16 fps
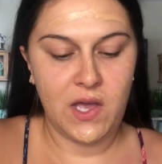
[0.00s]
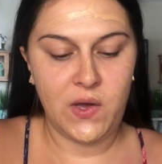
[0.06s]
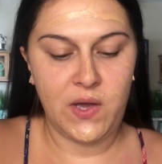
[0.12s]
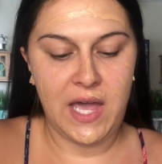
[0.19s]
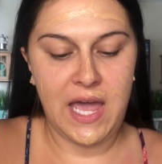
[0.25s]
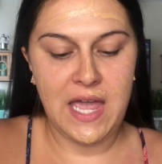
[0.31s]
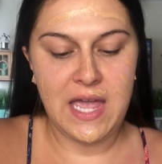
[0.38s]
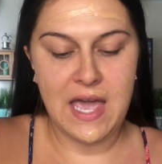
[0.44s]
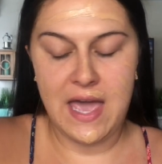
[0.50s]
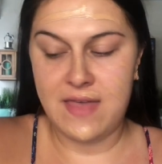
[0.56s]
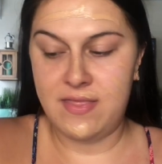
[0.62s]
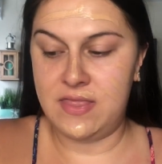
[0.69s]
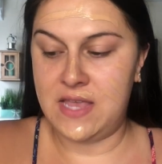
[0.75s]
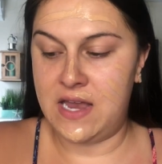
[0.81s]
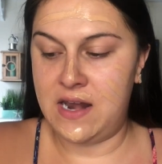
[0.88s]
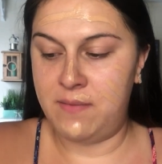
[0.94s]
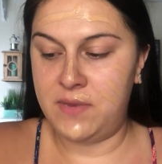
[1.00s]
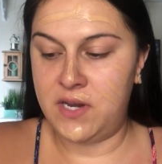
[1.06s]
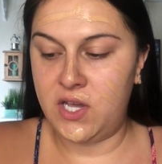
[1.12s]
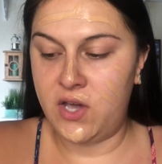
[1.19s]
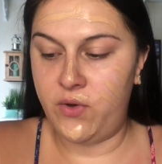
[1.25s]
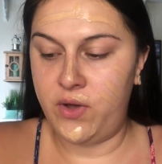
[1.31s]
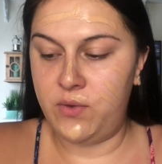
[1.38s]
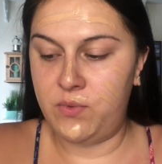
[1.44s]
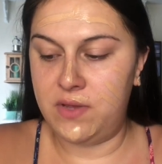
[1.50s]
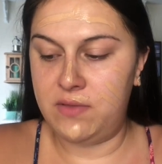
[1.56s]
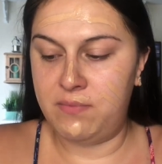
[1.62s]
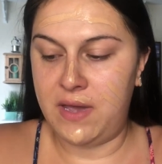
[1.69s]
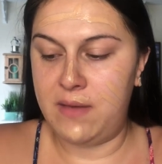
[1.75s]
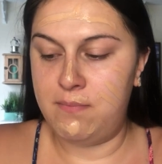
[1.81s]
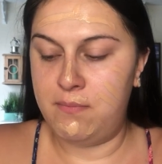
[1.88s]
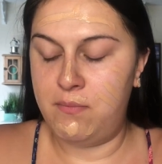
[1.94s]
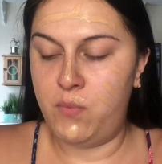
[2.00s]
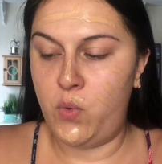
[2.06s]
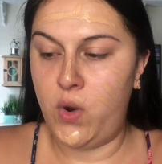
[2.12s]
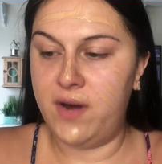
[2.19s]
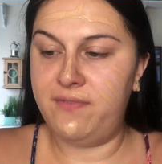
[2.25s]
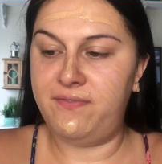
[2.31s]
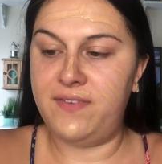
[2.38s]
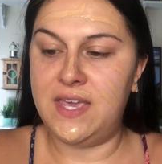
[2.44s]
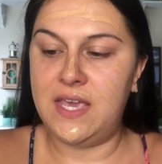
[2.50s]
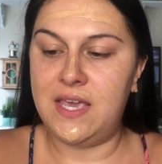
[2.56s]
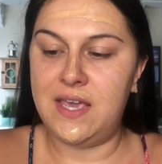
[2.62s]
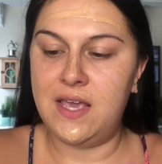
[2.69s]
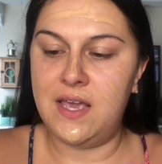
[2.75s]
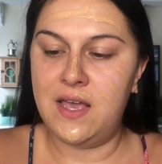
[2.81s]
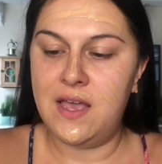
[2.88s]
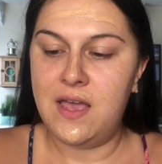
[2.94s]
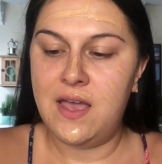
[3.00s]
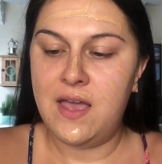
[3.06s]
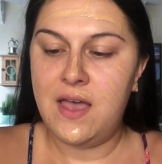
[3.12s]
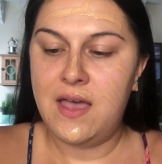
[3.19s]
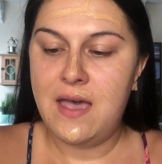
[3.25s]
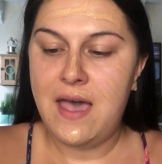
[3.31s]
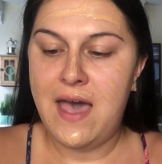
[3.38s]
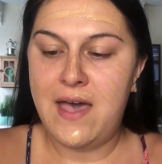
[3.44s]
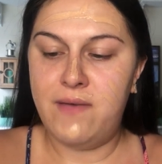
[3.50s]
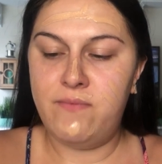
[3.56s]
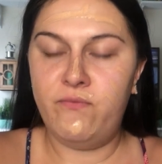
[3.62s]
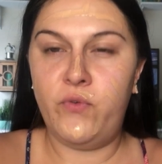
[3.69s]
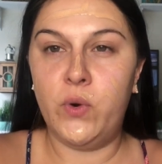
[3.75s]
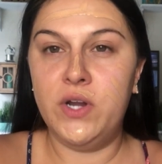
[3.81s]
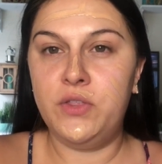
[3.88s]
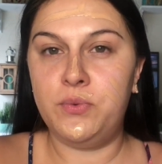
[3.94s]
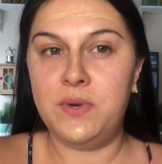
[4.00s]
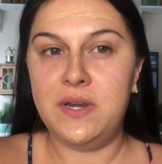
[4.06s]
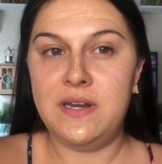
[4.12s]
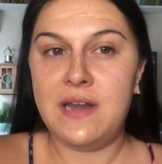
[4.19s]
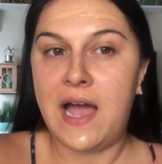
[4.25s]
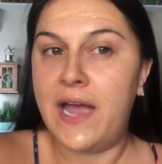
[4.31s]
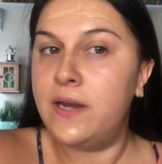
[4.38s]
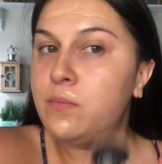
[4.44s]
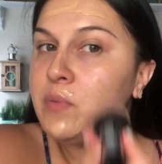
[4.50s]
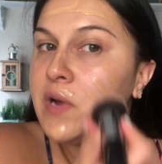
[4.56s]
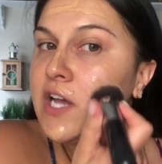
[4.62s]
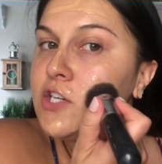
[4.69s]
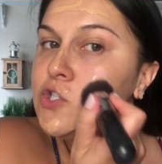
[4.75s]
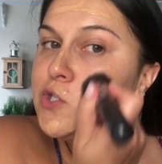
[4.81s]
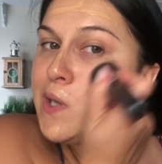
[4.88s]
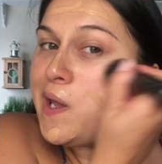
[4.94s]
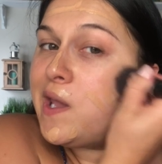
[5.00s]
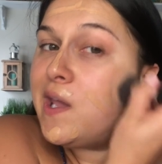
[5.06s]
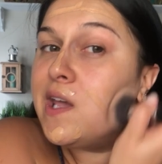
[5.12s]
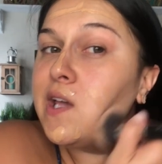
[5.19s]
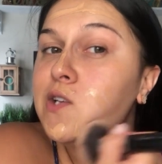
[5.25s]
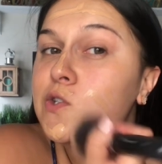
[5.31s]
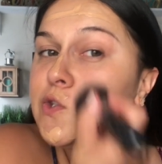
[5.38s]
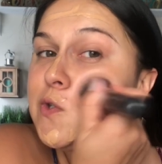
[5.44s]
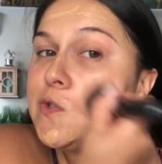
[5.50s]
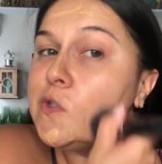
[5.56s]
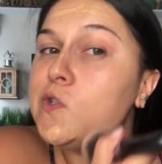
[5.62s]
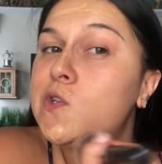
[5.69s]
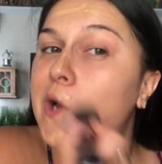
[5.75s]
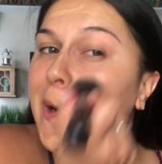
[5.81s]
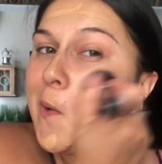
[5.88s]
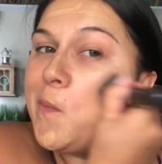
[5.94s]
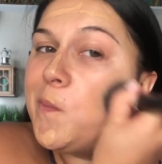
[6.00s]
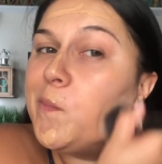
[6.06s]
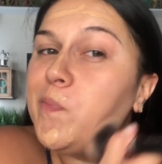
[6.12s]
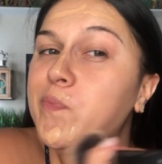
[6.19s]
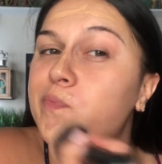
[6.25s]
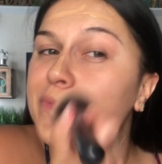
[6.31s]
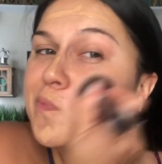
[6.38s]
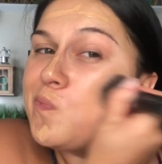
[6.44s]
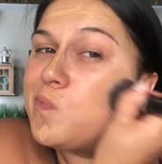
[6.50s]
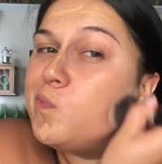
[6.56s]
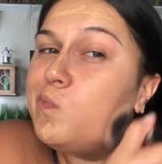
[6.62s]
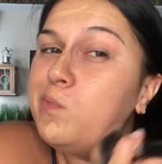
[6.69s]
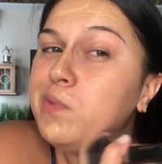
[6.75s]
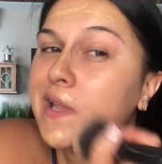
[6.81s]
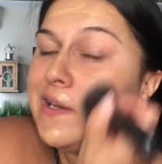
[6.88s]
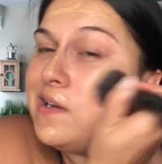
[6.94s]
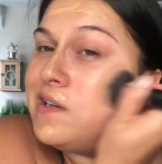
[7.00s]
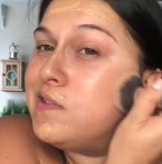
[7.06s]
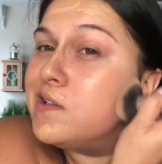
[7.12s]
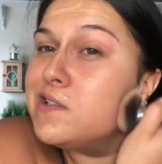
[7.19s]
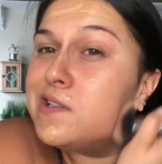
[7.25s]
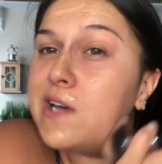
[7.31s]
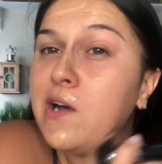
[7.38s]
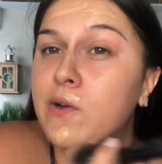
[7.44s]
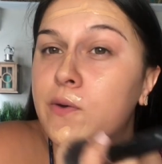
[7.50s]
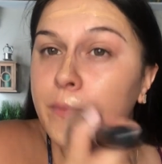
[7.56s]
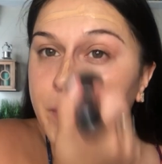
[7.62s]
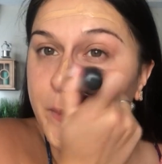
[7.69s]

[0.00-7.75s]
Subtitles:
Okay, and then I'm gonna go in with my Morphe M439 brush and just start blending this out.